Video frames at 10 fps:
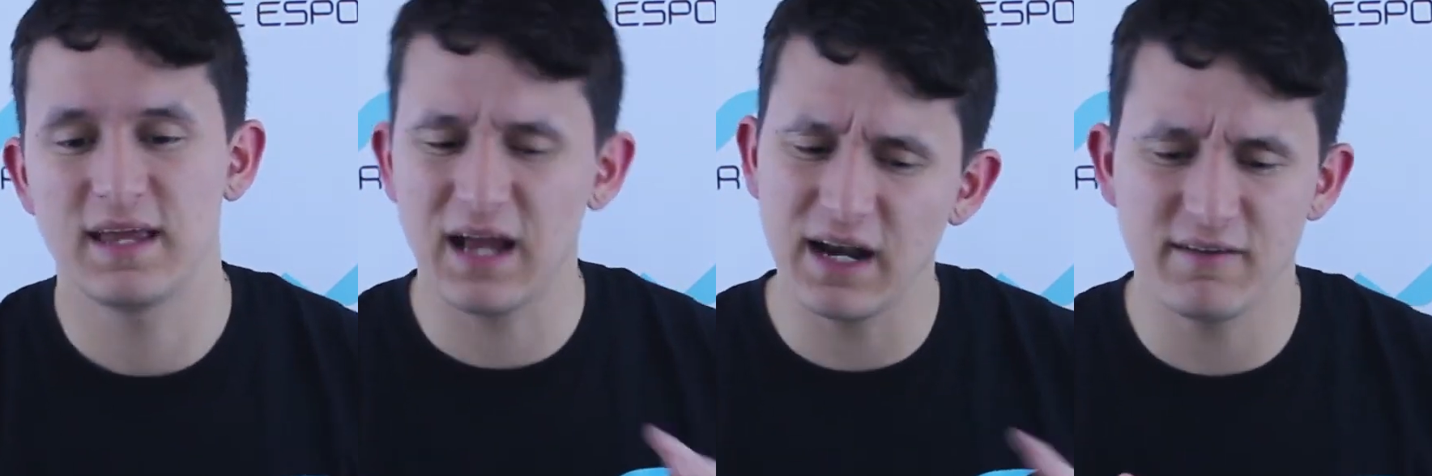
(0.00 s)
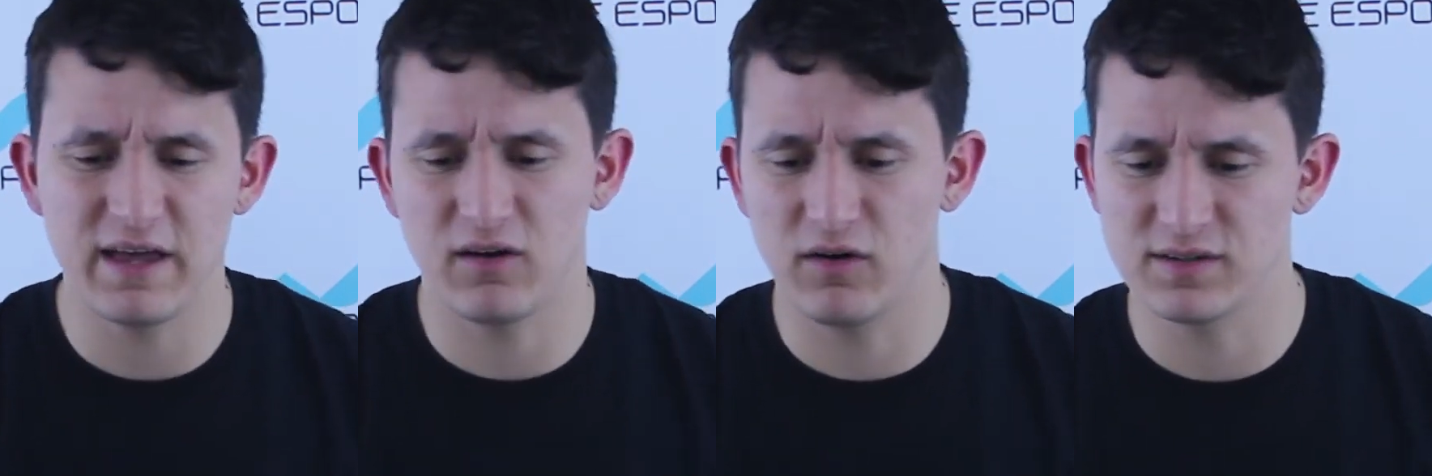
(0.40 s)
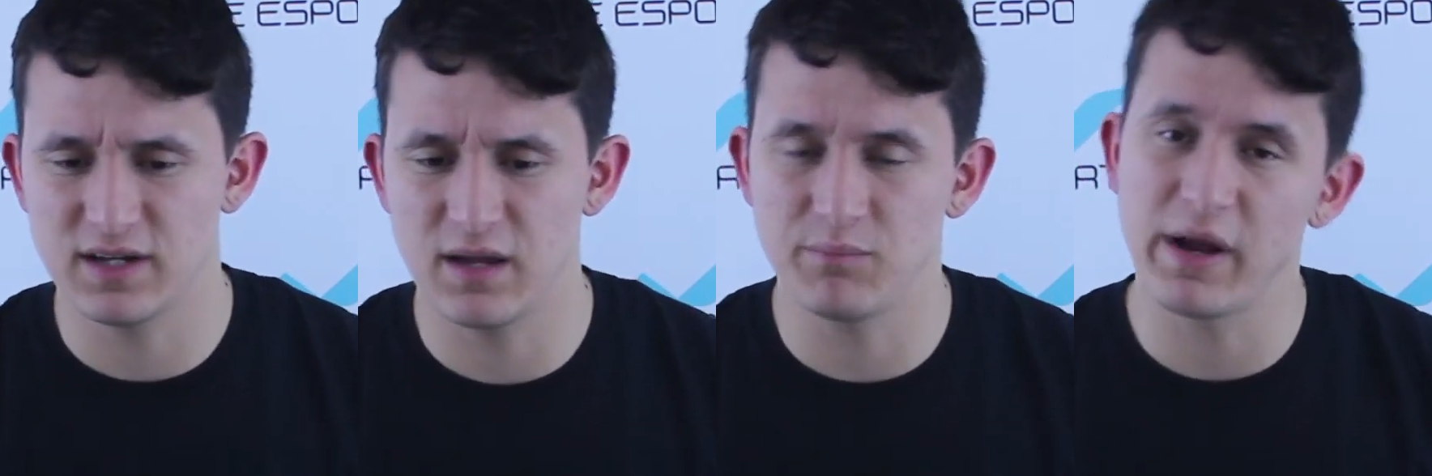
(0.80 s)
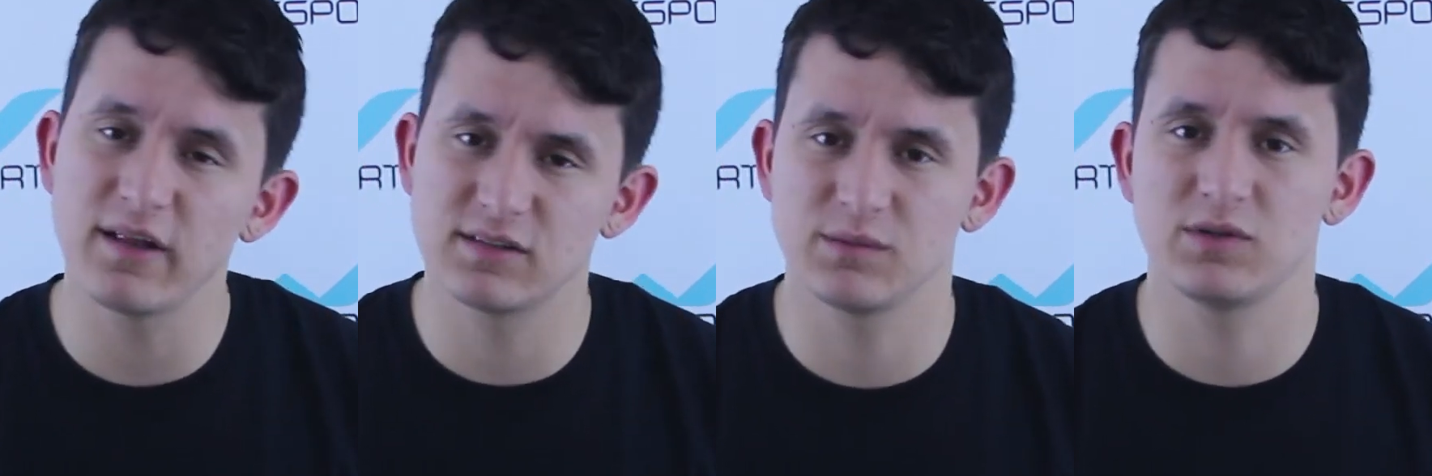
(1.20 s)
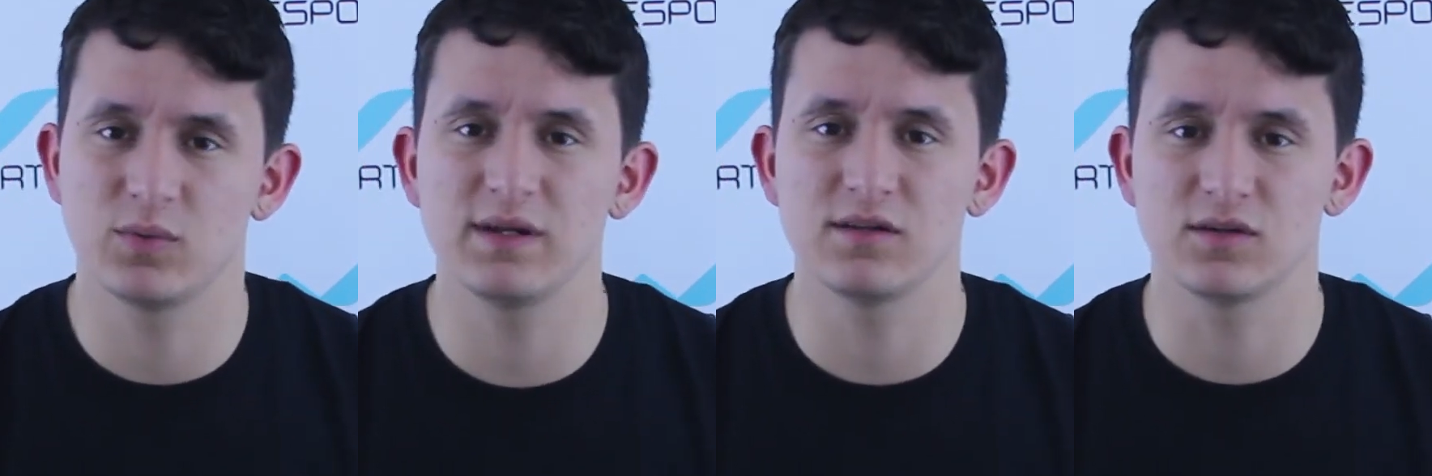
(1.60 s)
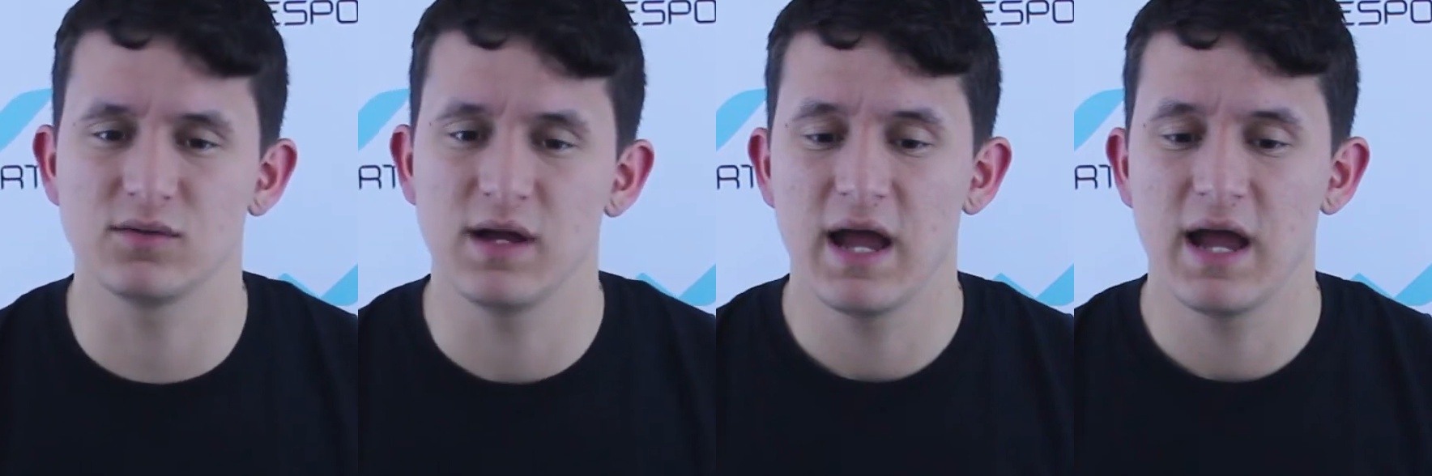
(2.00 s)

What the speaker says: They kind of had a hard time balancing between the two,